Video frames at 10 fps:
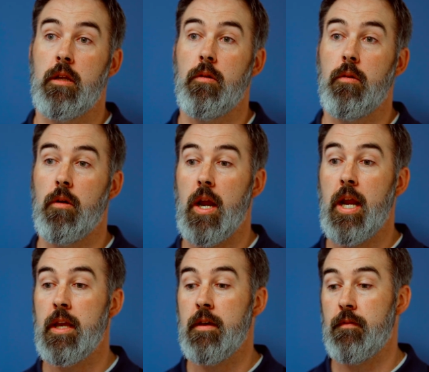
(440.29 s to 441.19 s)
or
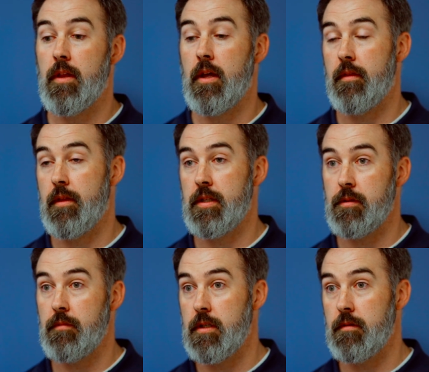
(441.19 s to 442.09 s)
any of the things
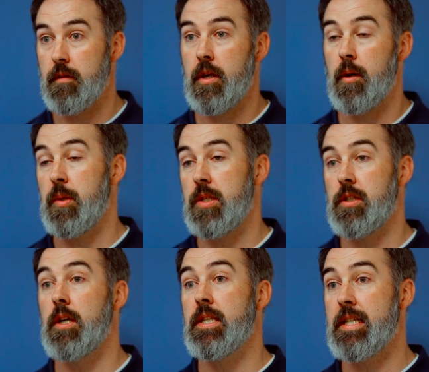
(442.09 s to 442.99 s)
that we do in therapy,
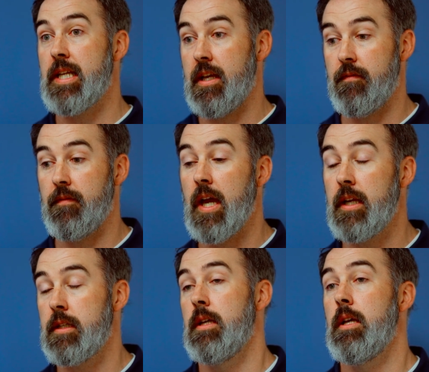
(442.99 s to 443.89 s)
start to take
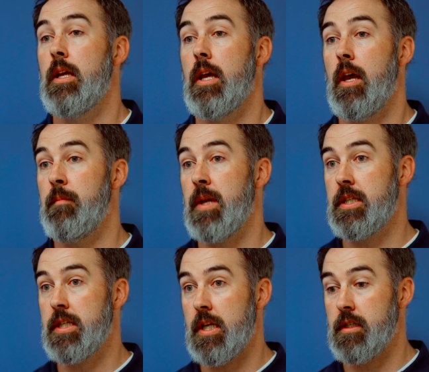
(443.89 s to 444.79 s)
effect and
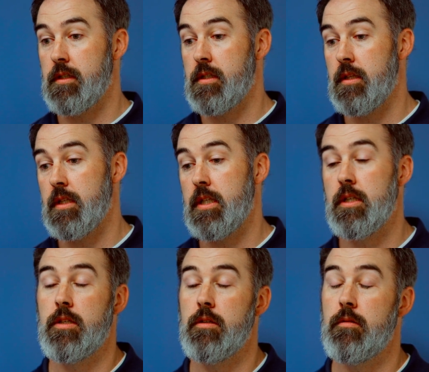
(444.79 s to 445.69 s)
make changes to the
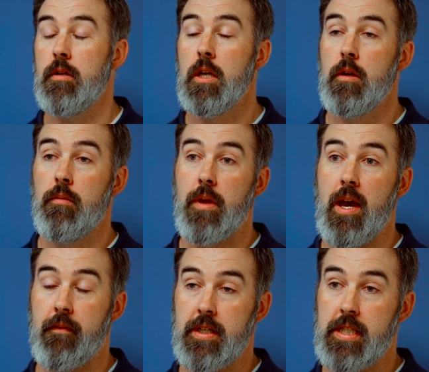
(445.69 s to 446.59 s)
tissue, we
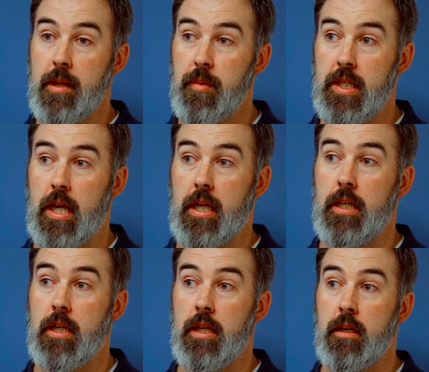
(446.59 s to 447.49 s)
have the taping
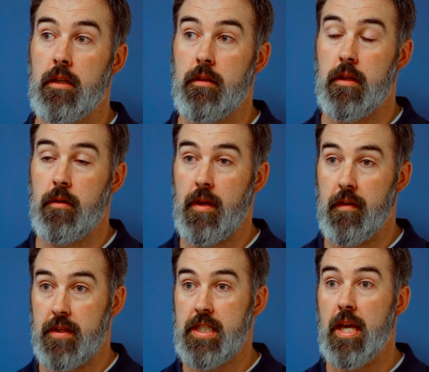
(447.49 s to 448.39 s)
technique, we
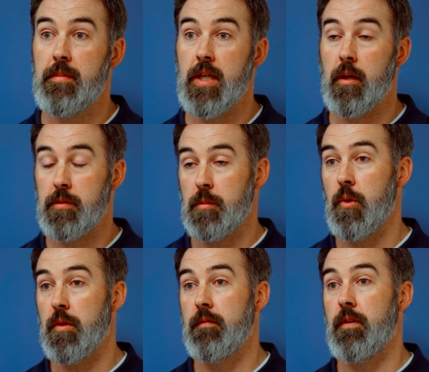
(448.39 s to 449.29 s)
have the tape to help
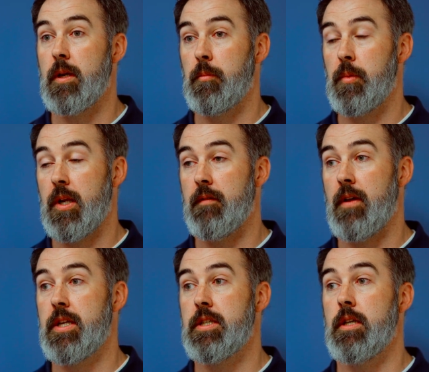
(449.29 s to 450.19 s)
support the plantar
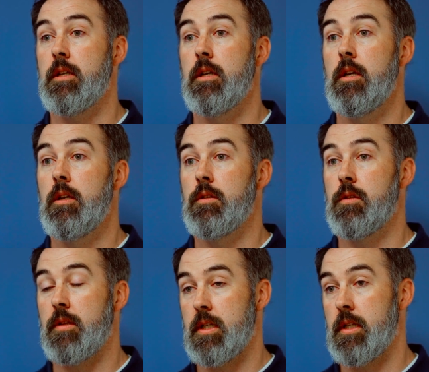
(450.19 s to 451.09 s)
fascia
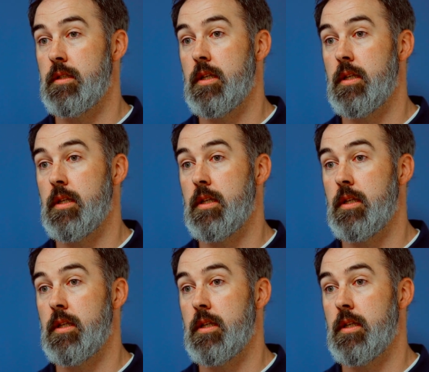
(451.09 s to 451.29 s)
so that it is